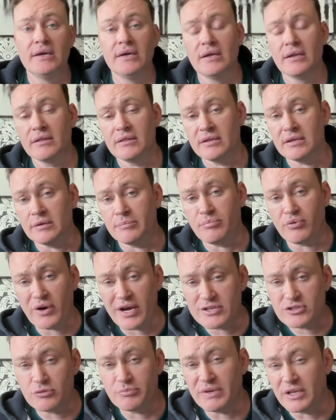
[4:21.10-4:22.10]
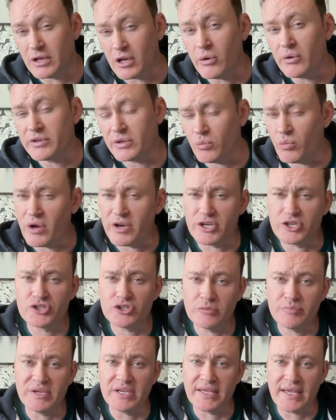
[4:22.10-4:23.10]
the price will be lower than what it
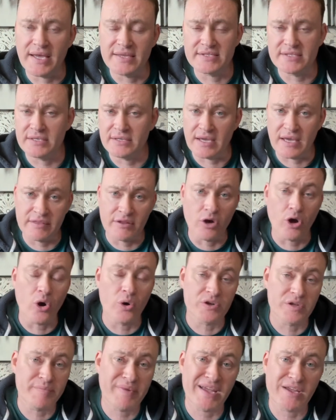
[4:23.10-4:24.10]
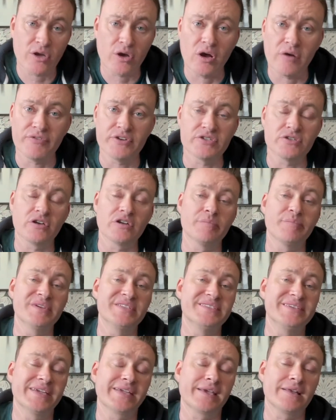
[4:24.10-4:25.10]
should be getting, and they're holding back offers on a
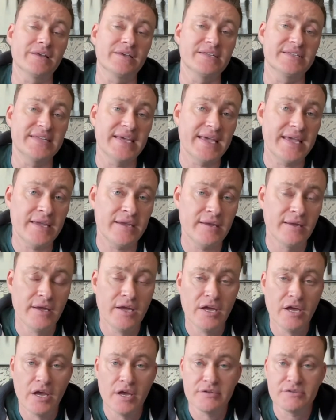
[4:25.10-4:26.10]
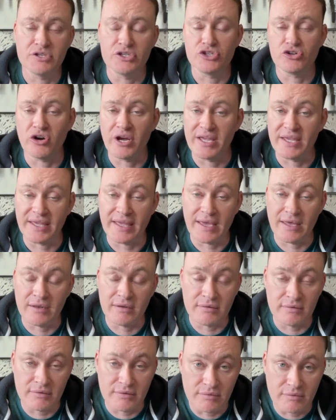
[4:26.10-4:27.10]
particular day to try and get
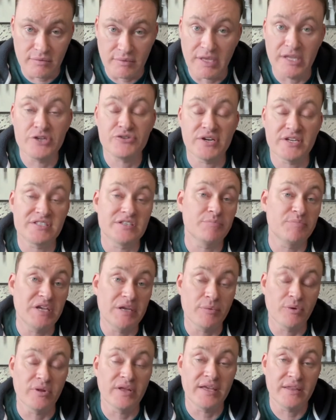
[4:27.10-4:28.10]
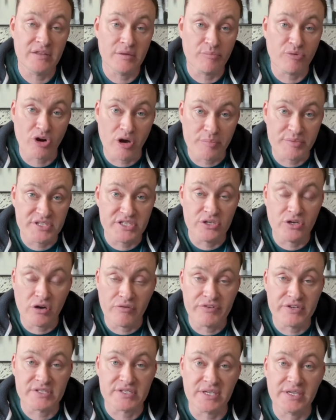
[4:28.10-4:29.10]
interested people in the property,
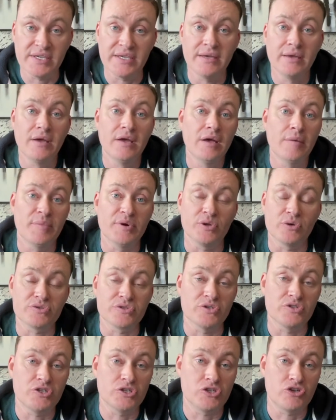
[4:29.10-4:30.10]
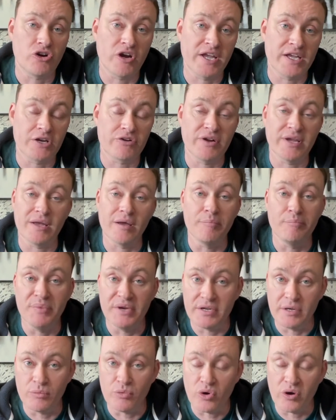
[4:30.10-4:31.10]
obviously, but also to try and create a
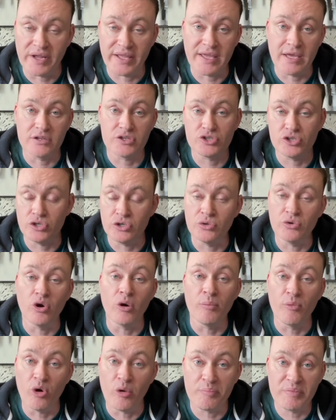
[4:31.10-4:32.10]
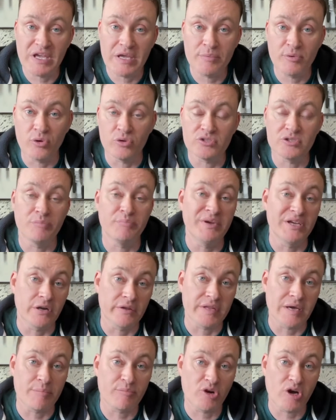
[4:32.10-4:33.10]
bidding war and get 2 or more people to bid on
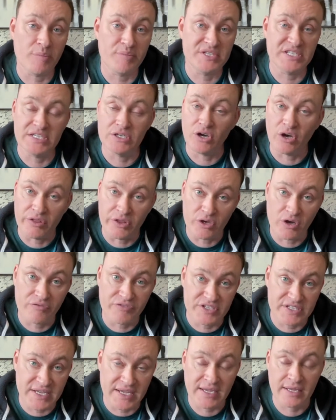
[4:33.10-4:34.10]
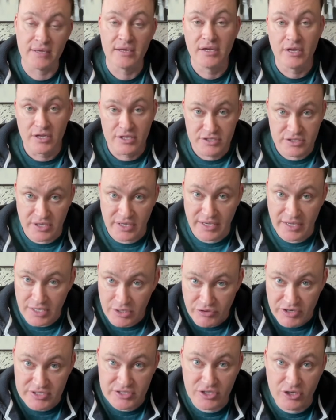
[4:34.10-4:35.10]
that property on the offer day to
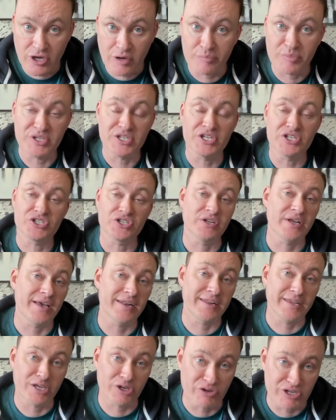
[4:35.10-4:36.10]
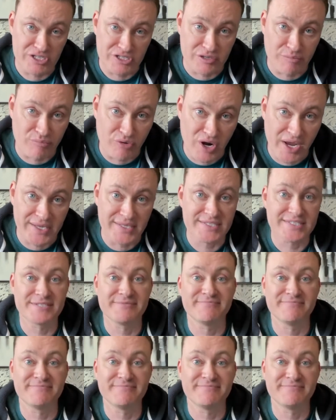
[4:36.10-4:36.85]
increase the competition and increase the price.